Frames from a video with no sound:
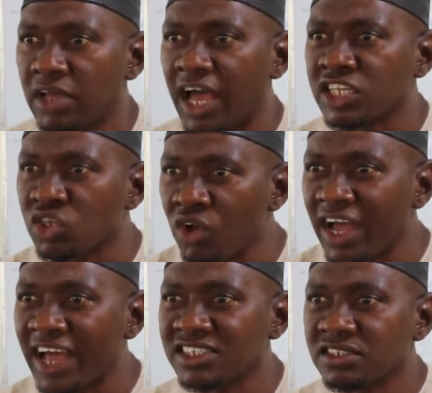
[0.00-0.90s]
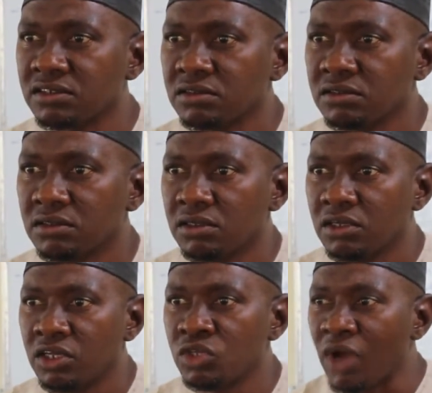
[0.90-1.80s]
as long as
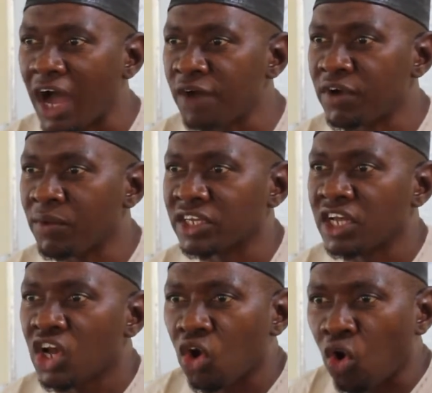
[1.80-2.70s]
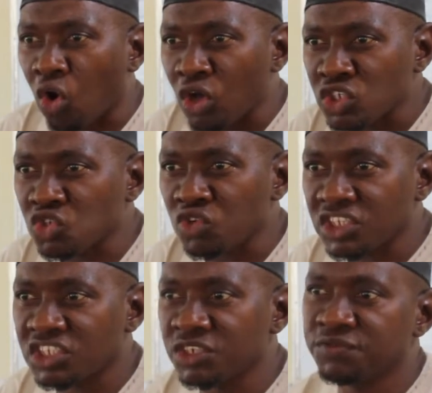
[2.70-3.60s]
you have a what?
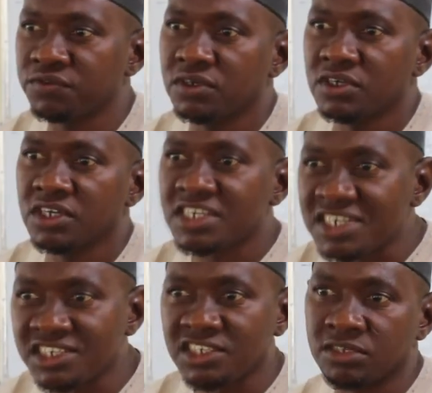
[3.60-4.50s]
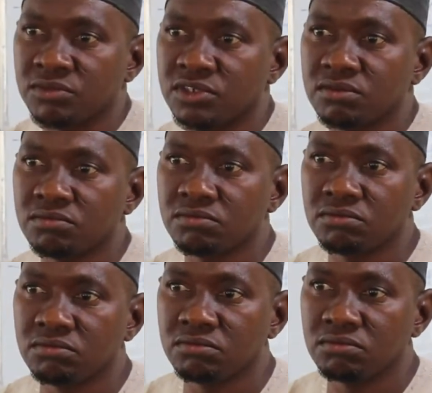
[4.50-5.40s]
Constructive criticisms
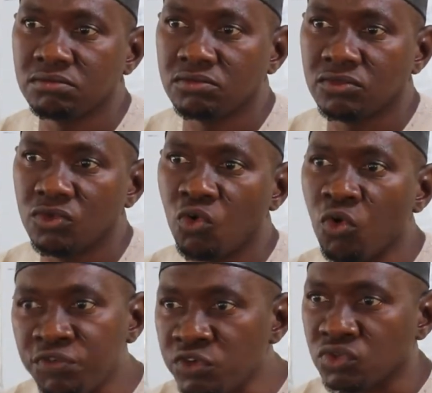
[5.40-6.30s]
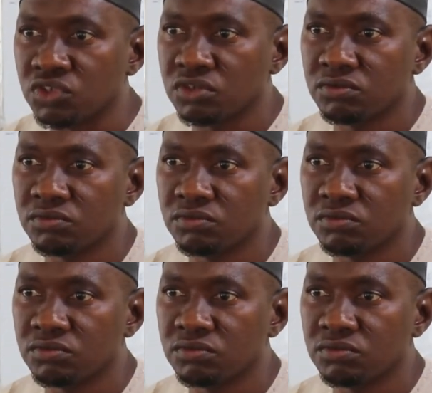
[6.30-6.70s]
or views.